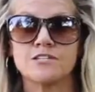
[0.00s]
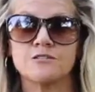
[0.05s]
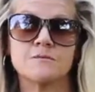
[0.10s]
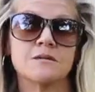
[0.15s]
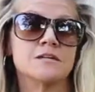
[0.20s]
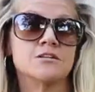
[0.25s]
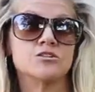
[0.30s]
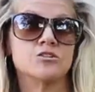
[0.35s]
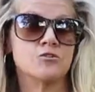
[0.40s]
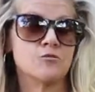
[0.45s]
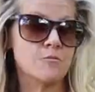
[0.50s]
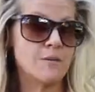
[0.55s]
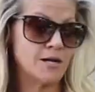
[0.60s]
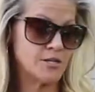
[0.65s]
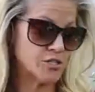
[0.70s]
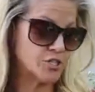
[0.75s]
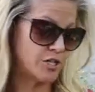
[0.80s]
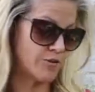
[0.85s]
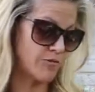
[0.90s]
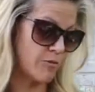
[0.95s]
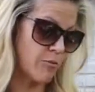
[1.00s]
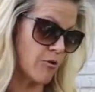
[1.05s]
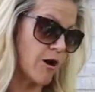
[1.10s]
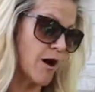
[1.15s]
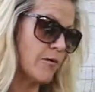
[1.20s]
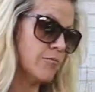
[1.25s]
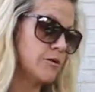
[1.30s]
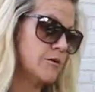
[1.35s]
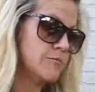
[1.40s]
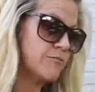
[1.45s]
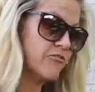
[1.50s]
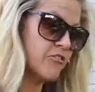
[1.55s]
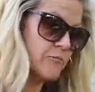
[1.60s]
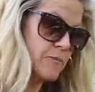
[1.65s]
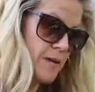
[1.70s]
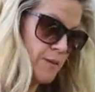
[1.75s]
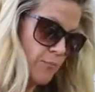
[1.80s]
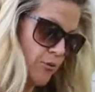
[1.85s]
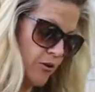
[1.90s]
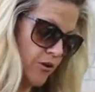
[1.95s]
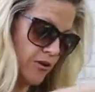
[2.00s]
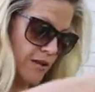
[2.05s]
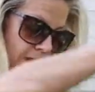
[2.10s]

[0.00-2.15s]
to be too much of a problem for people.